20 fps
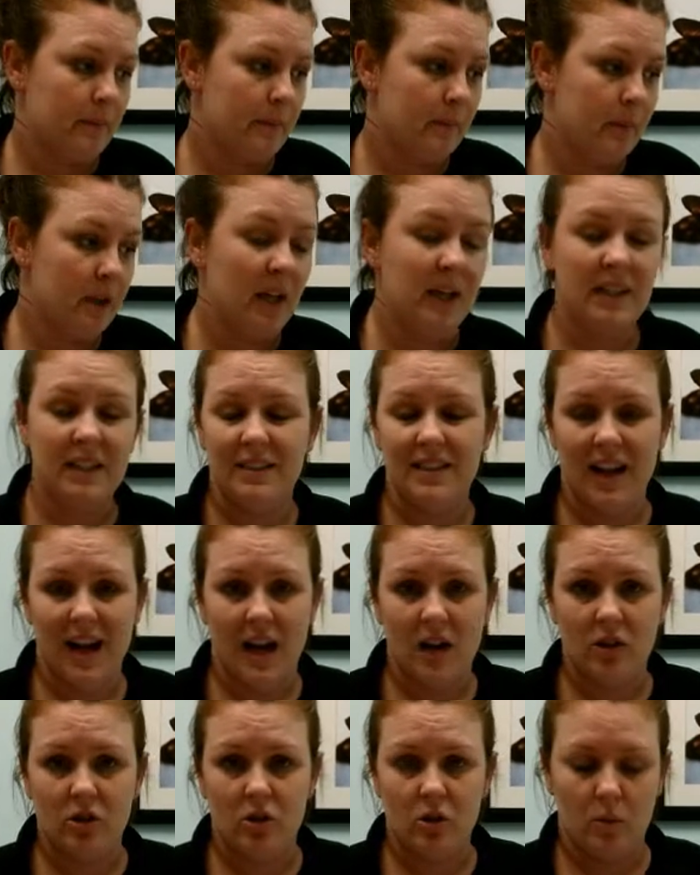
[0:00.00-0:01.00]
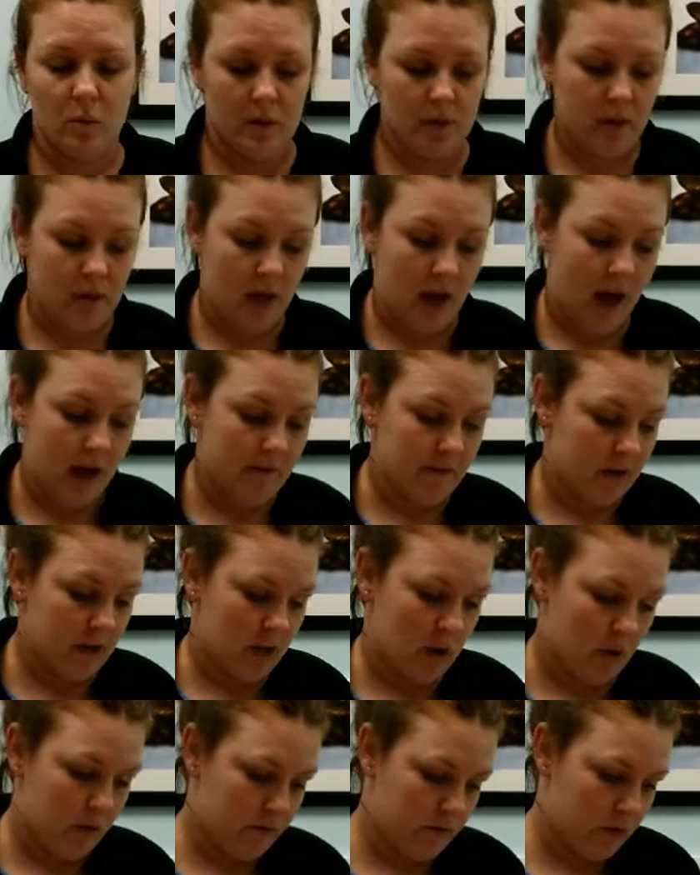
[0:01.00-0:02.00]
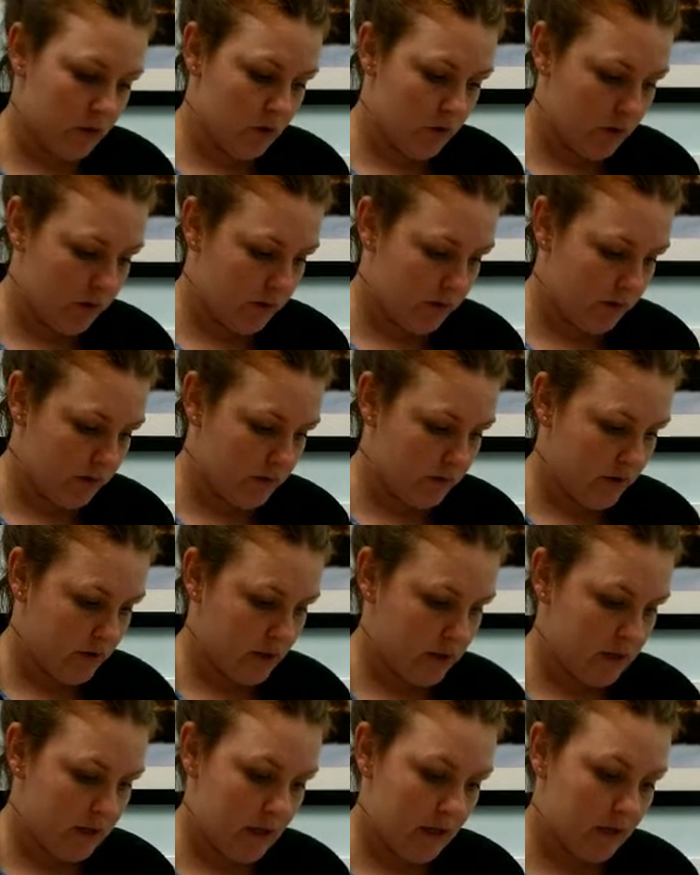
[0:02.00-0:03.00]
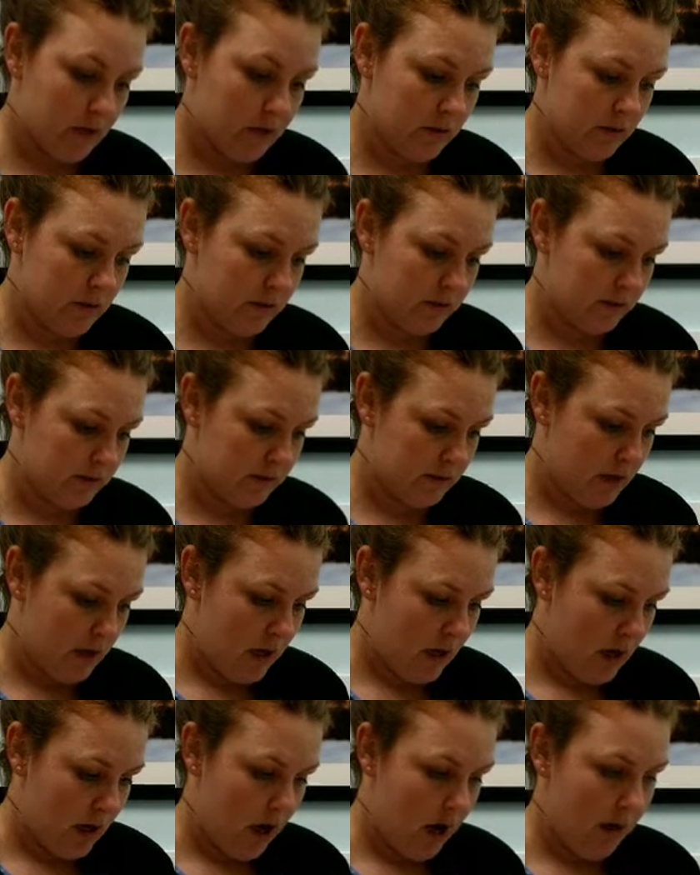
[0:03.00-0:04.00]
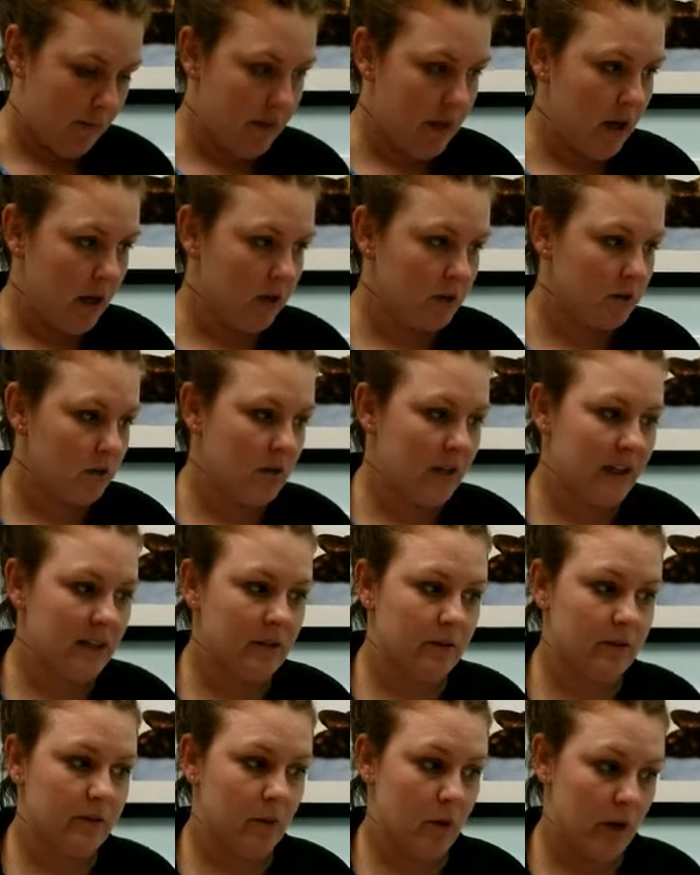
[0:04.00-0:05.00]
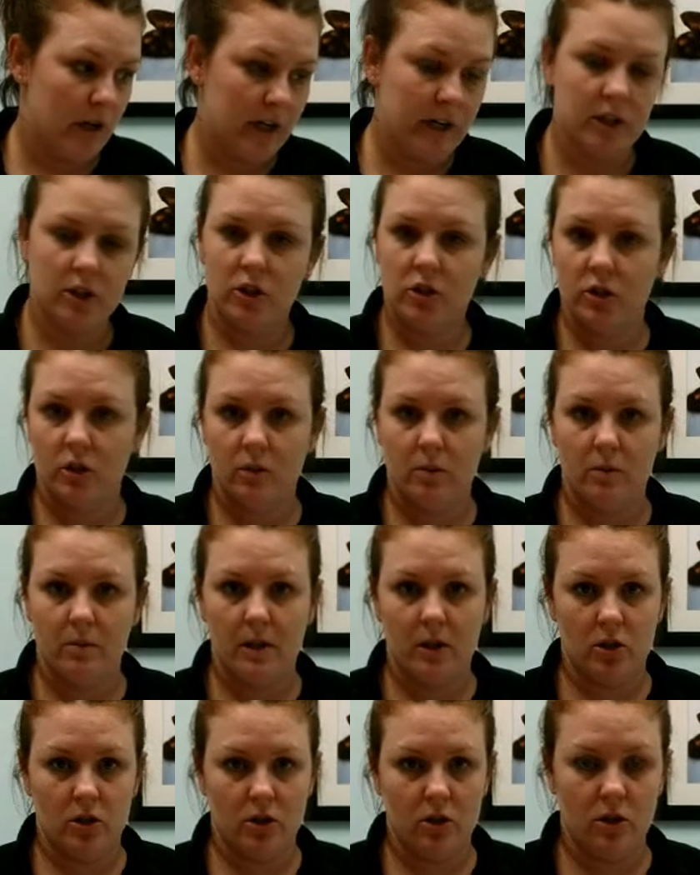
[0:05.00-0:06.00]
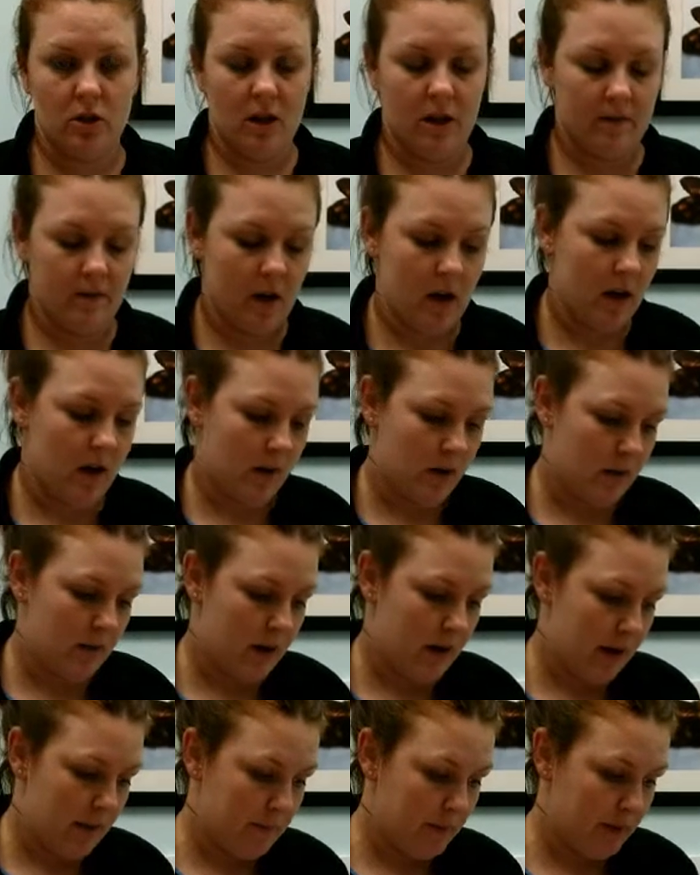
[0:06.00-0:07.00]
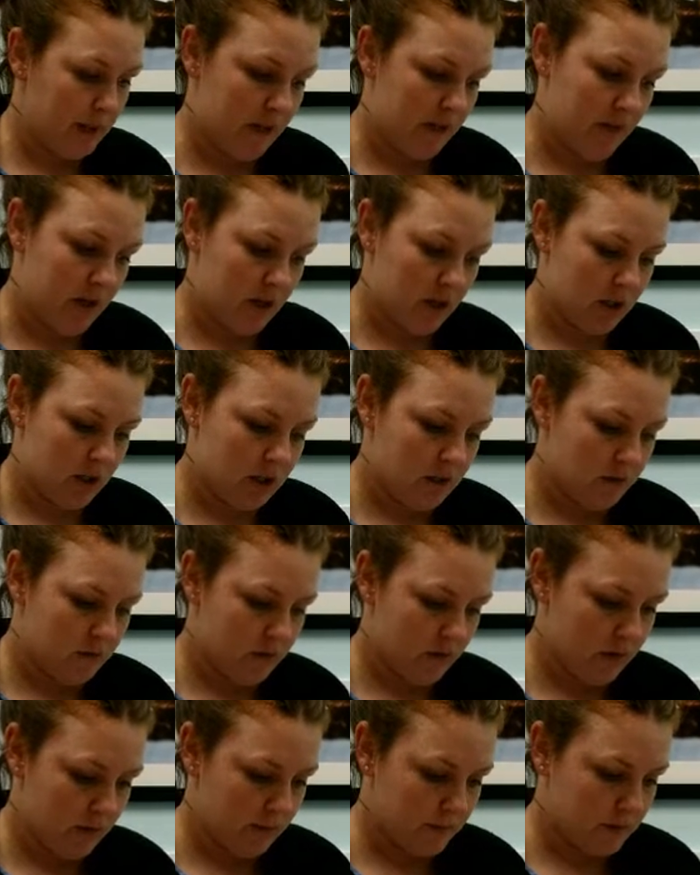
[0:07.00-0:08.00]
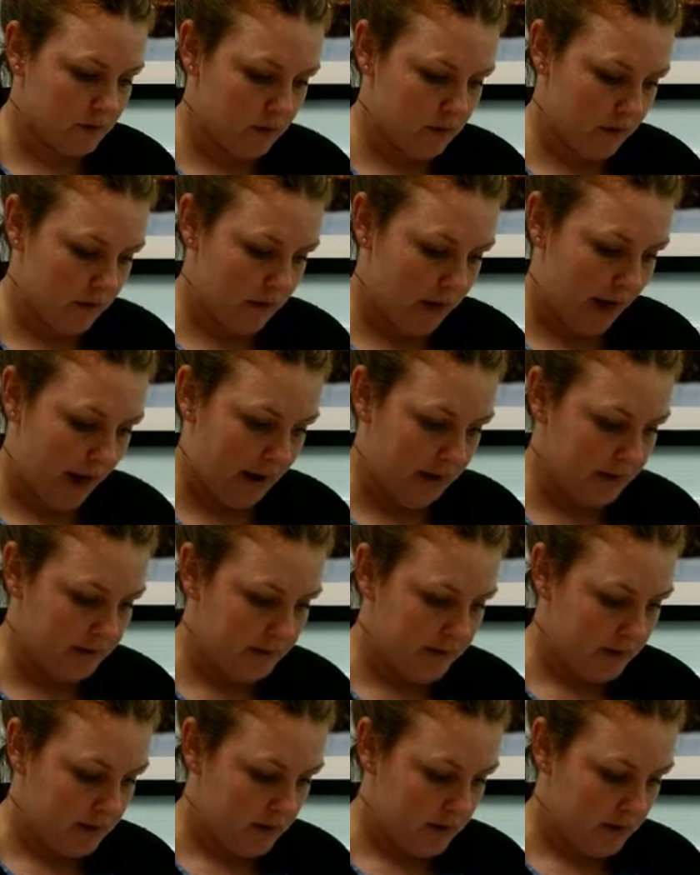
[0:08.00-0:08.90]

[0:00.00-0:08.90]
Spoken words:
blunted down. You don't want to have any overgrowth as far as that goes. They also like to forage, so you want to make sure you have plenty of areas for them to do that.